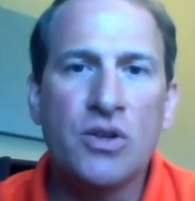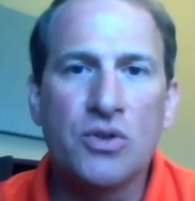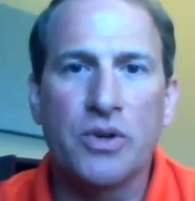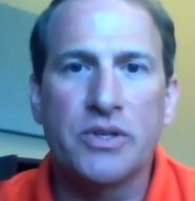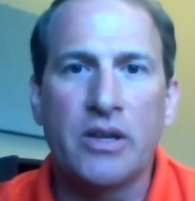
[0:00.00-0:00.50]

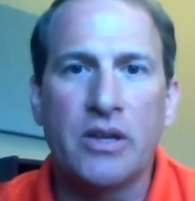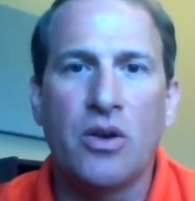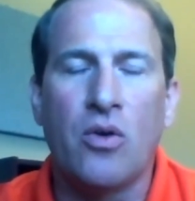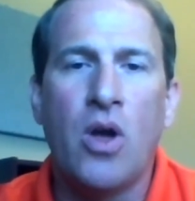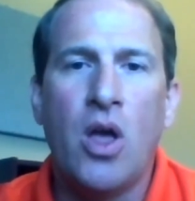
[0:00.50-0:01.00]
sourcing.
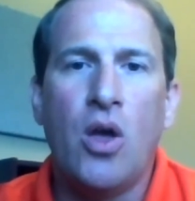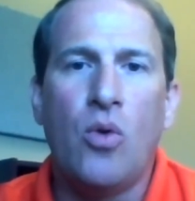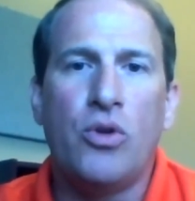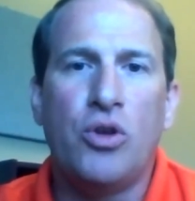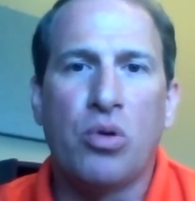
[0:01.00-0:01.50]
So
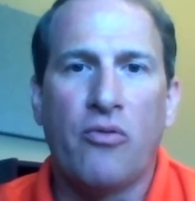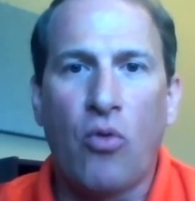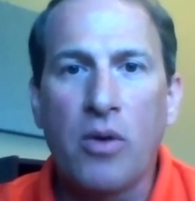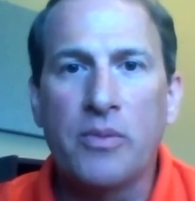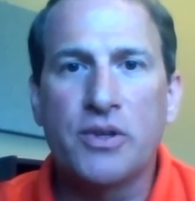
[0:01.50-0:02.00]
when you
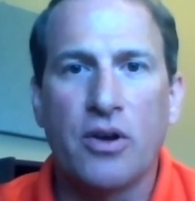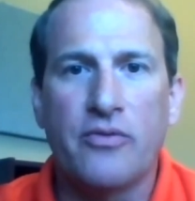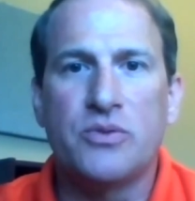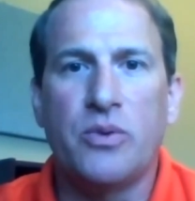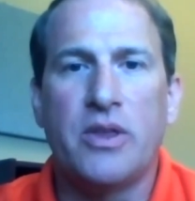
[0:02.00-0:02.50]
perform a
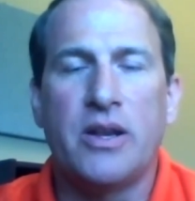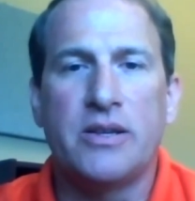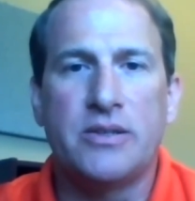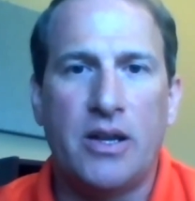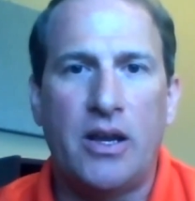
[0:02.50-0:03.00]
service within
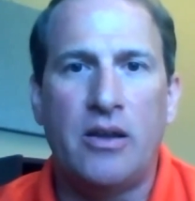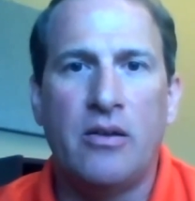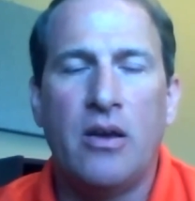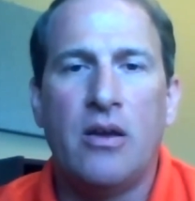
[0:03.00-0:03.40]
a city,